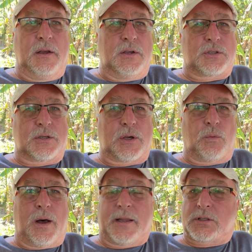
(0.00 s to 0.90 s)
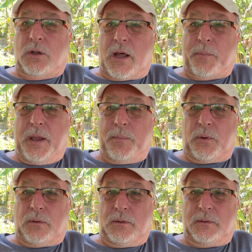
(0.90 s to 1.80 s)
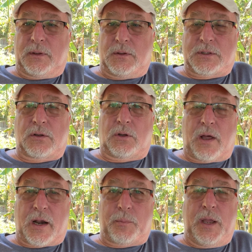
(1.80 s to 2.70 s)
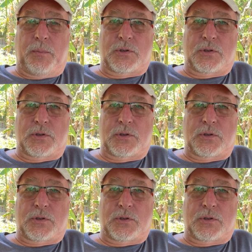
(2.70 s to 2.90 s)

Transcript: So I was like, wow, that's a lot of people. That's a lot of people.